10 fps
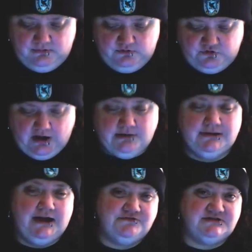so I would
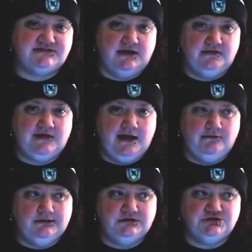have to say that
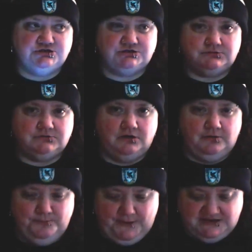one just
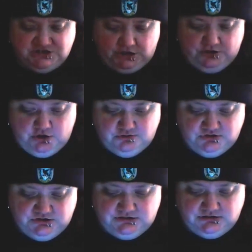based on
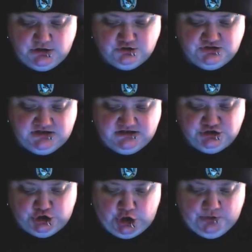those those things
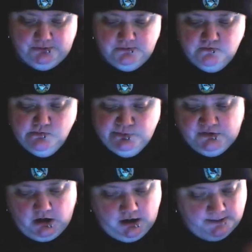alone.
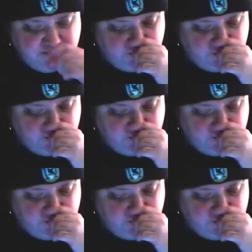Um,